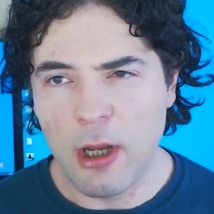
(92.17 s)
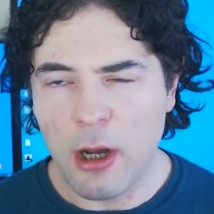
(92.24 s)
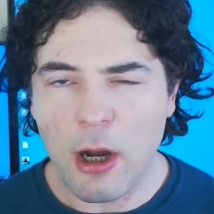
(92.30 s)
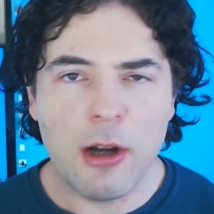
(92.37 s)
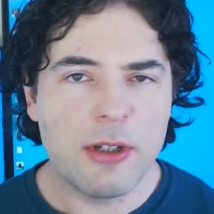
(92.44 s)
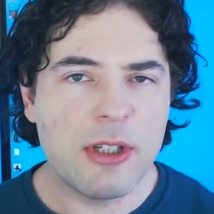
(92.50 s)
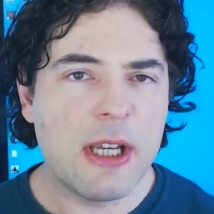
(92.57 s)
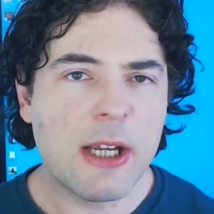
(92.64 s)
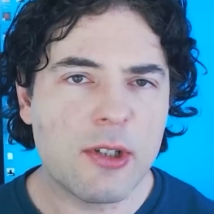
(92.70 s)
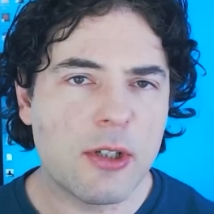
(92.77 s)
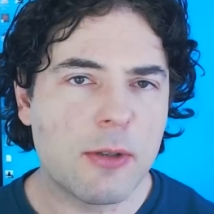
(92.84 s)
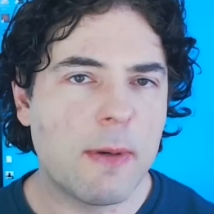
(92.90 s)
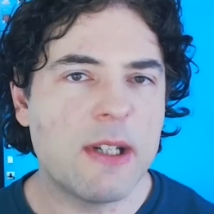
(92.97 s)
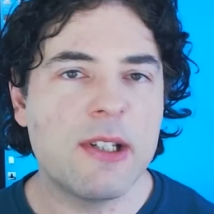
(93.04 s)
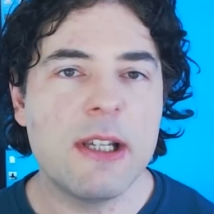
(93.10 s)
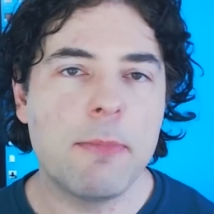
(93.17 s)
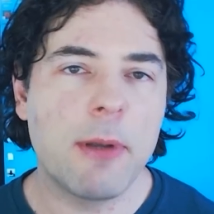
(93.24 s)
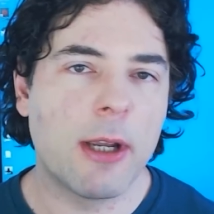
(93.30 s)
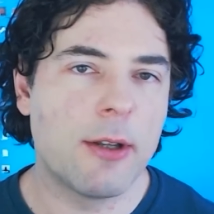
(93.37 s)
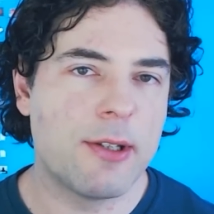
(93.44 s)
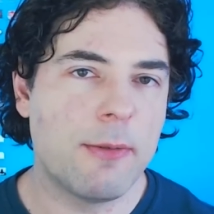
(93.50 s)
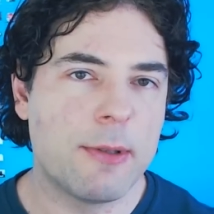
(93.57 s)
RTX 20,
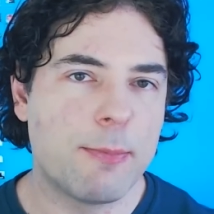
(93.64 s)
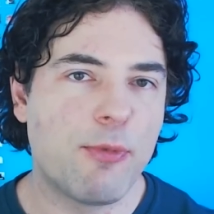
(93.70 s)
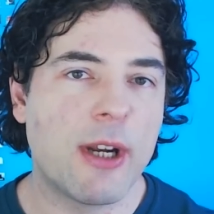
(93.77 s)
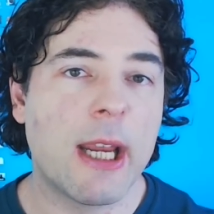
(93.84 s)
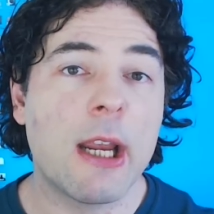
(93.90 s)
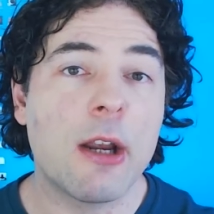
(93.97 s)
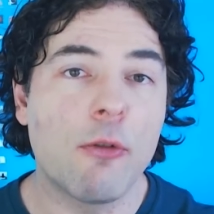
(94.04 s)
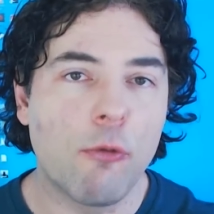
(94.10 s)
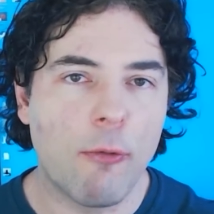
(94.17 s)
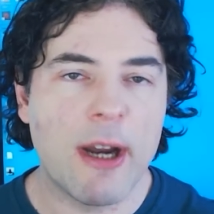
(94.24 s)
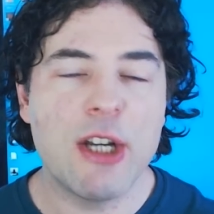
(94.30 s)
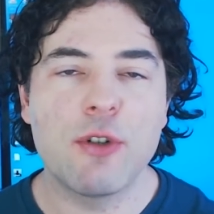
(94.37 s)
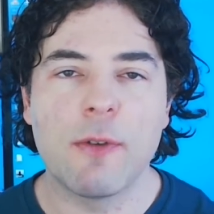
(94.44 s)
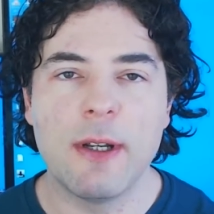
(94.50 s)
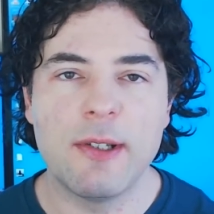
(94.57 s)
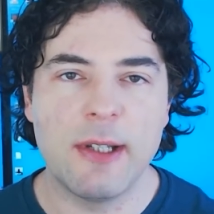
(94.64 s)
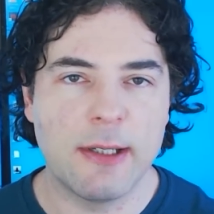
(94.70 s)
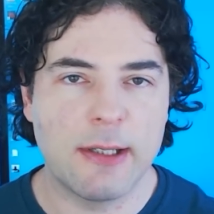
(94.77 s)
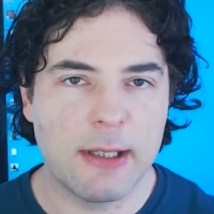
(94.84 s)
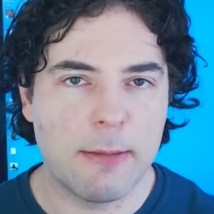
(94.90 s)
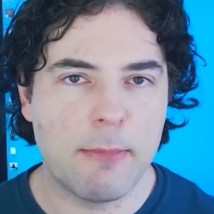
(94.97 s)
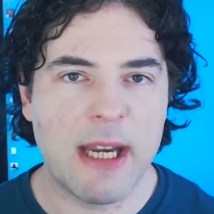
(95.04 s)
because it was bringing ray tracing
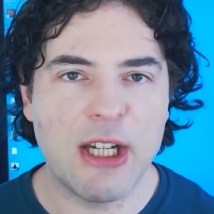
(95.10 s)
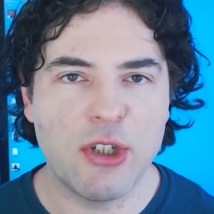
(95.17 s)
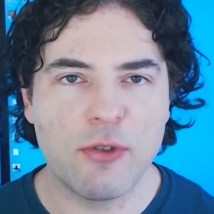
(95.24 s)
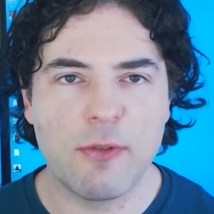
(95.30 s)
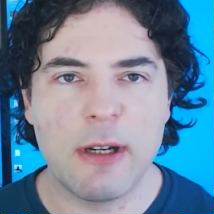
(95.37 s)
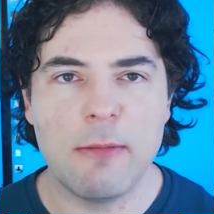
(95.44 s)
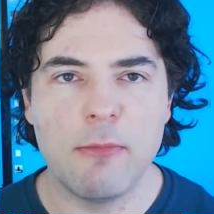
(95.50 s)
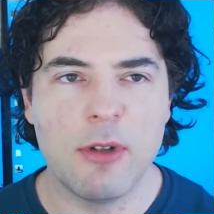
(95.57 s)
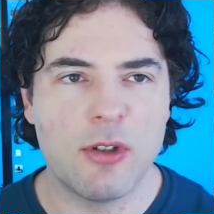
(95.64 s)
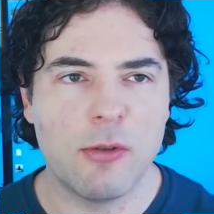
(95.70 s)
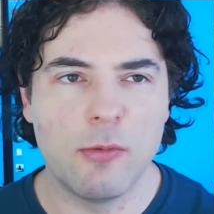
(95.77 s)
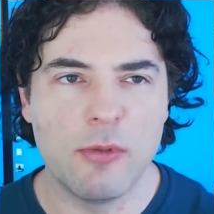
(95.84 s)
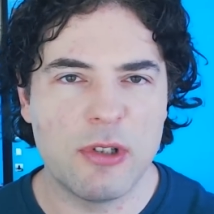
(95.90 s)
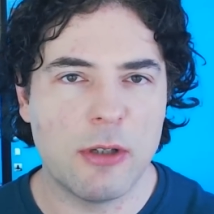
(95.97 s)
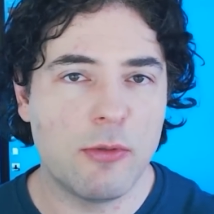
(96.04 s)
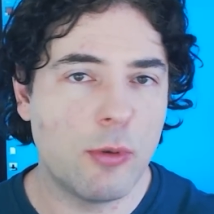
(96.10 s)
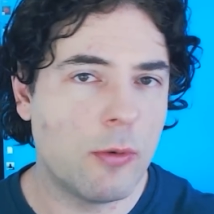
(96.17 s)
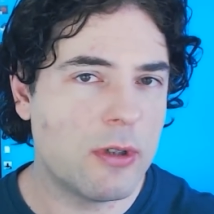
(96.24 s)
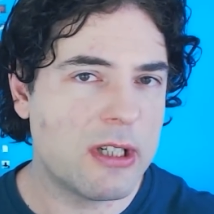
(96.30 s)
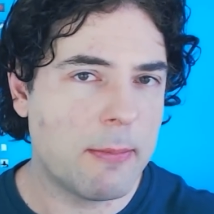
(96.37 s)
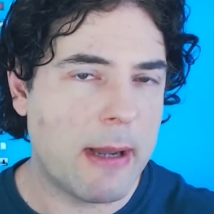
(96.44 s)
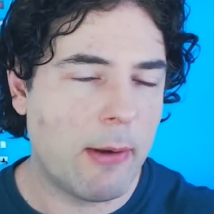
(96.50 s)
to the mainstream, was also
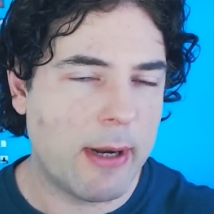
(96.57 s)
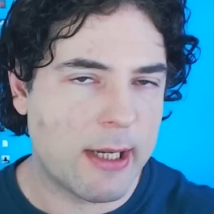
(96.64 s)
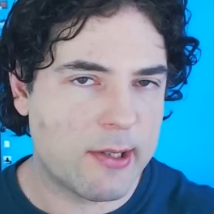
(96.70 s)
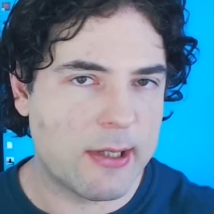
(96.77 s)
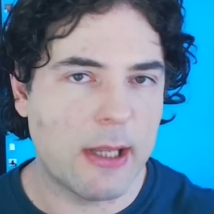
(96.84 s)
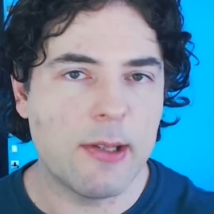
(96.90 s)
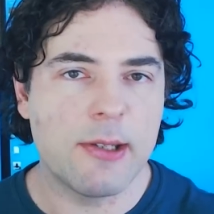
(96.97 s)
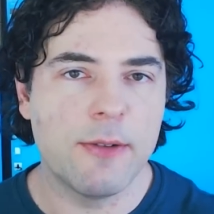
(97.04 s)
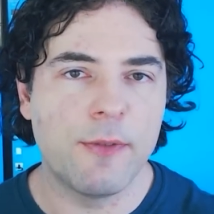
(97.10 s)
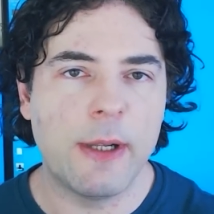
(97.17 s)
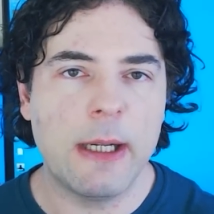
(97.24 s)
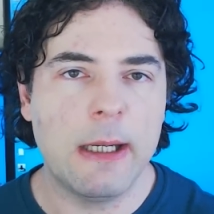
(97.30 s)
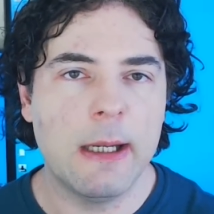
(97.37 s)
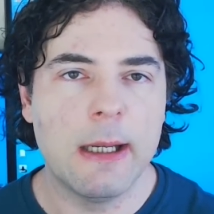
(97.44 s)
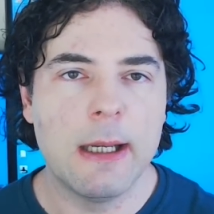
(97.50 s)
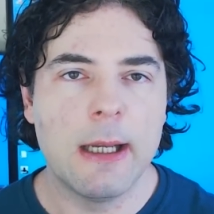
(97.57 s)
talked about extensively,